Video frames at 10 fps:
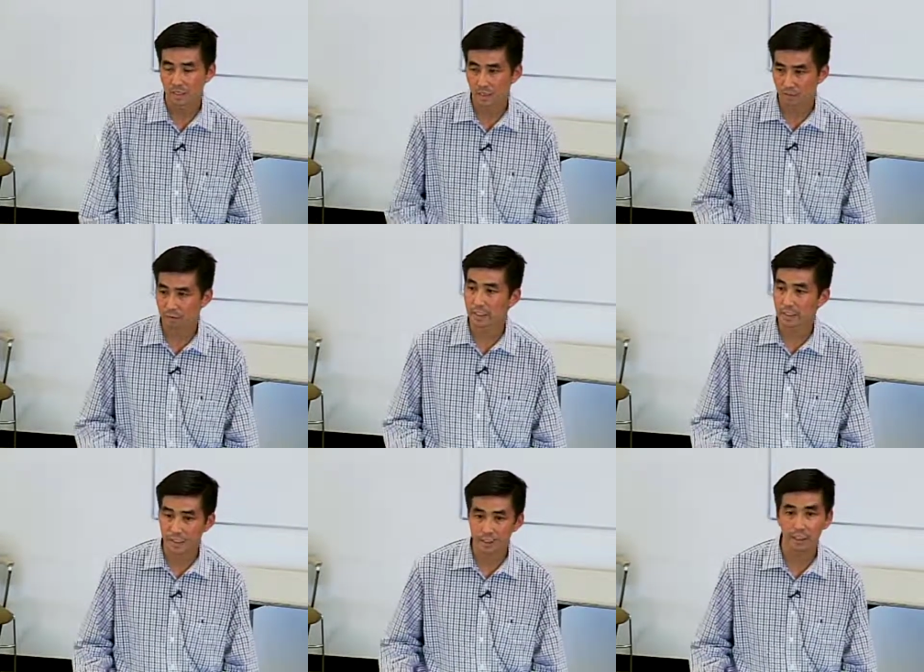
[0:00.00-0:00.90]
Kids with
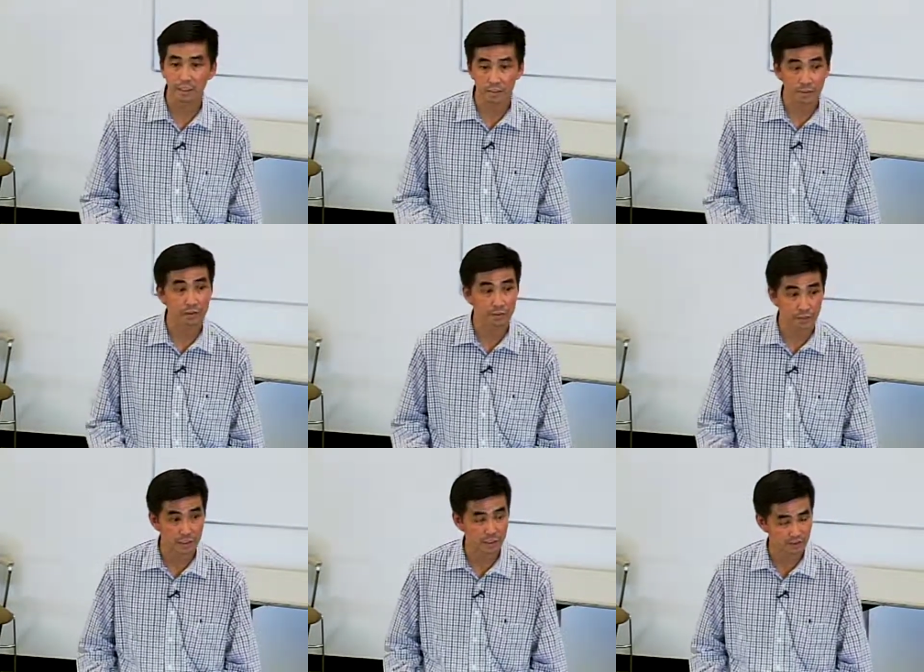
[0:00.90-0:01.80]
ADHD are at increased
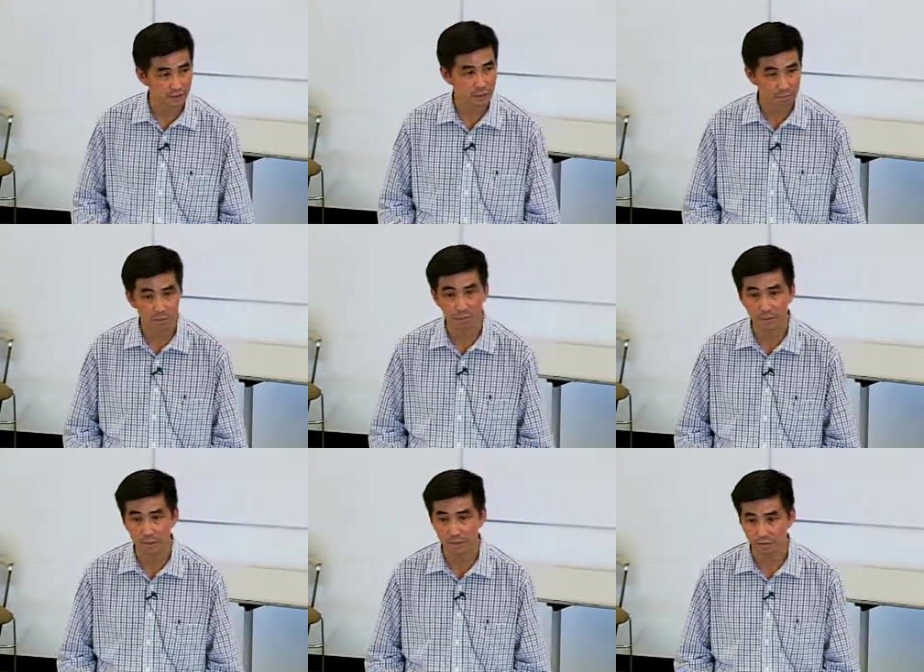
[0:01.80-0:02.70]
risk for substance
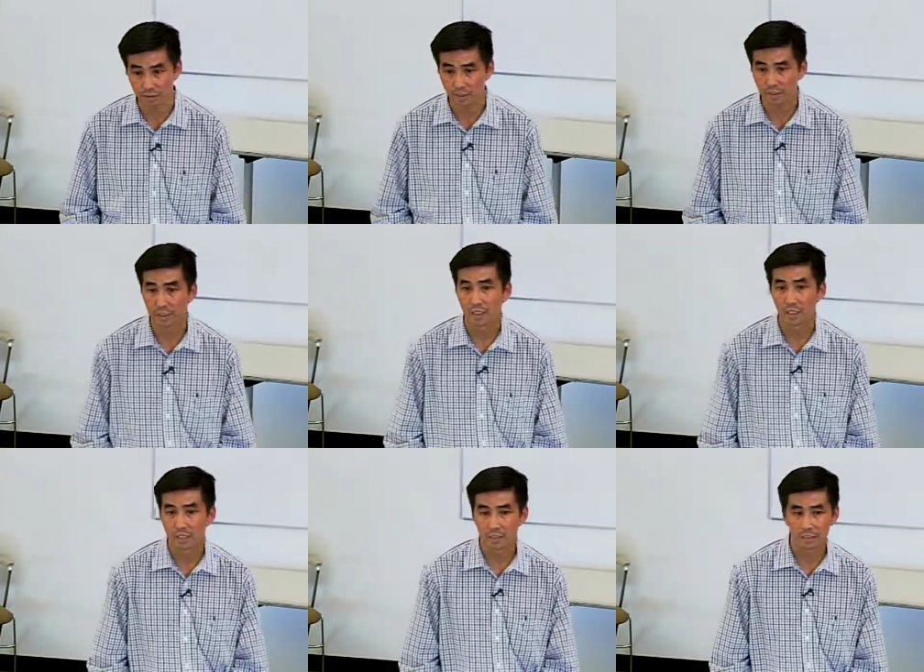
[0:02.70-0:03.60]
use disorders.
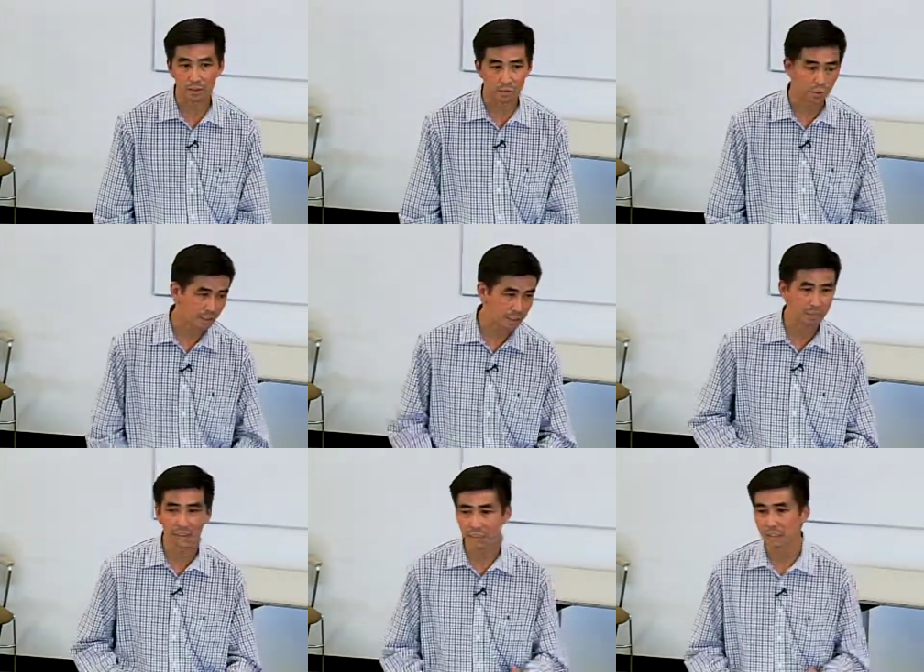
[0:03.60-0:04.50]
There, there was
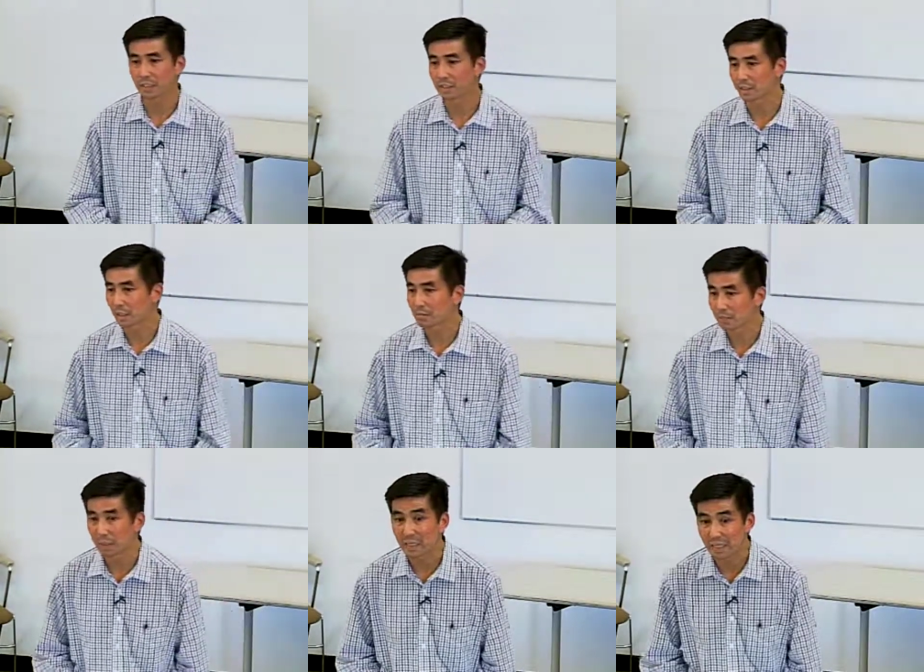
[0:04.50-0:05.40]
some idea that they,
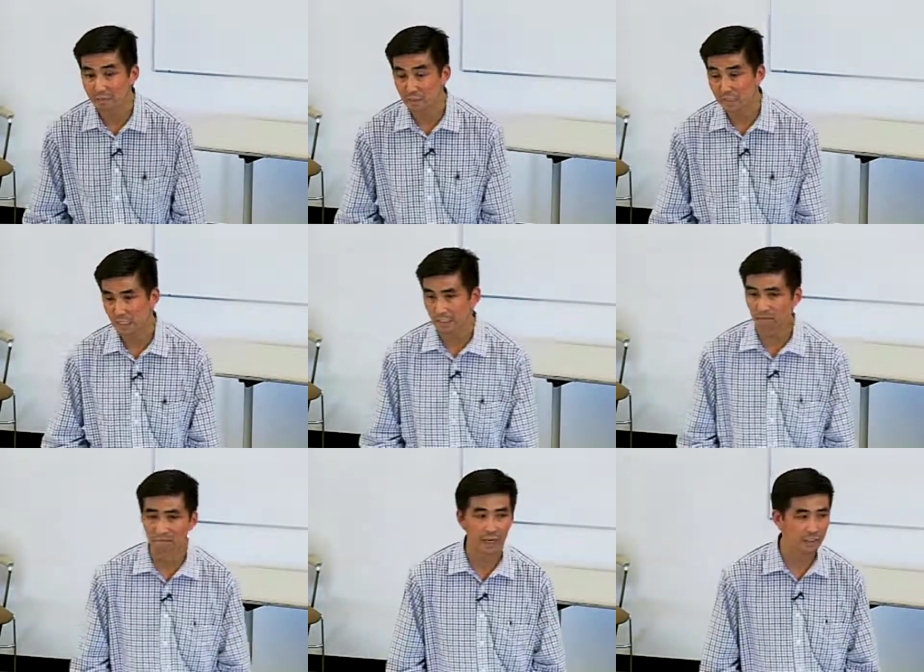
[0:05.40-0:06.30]
they might have a protective
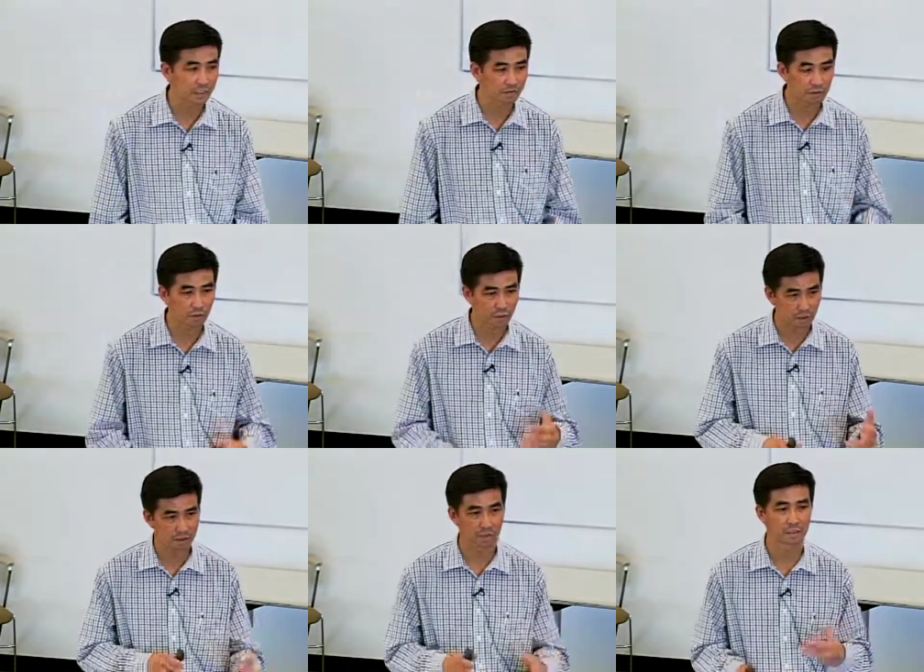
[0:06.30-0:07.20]
effect if you avoid
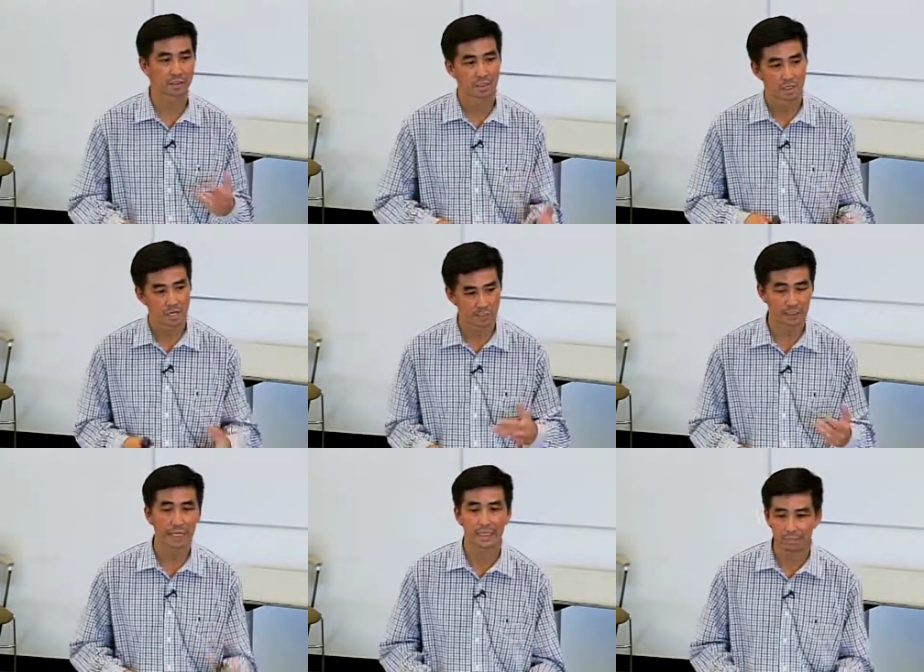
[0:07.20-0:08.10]
all the, all
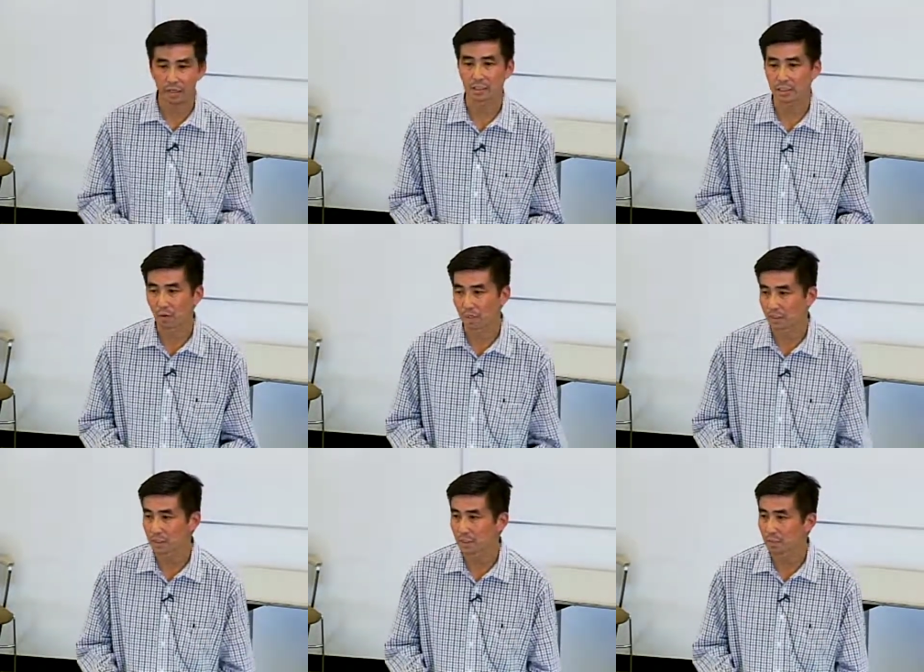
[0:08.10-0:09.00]
the negative
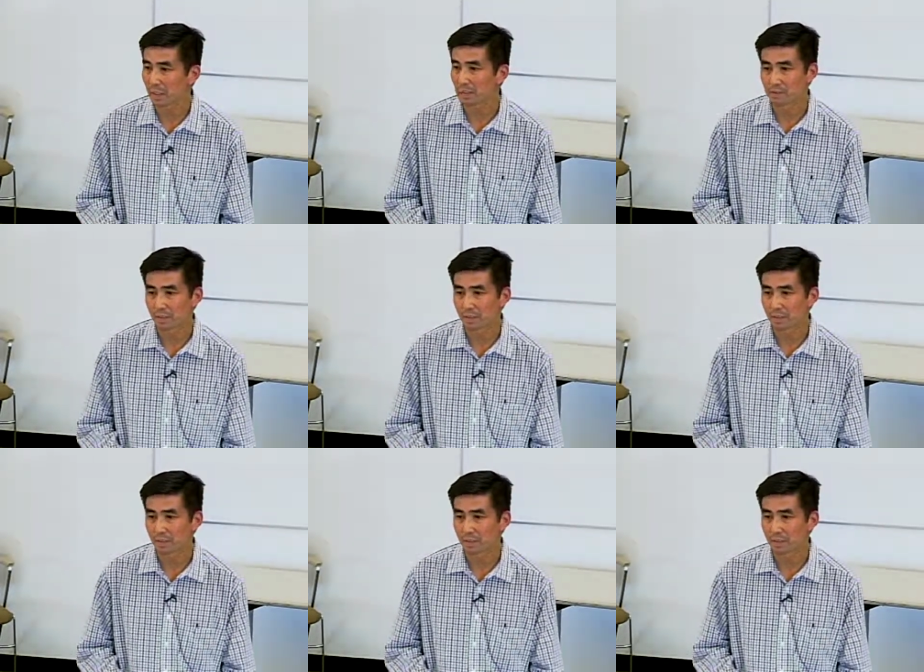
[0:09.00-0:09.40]
consequences, but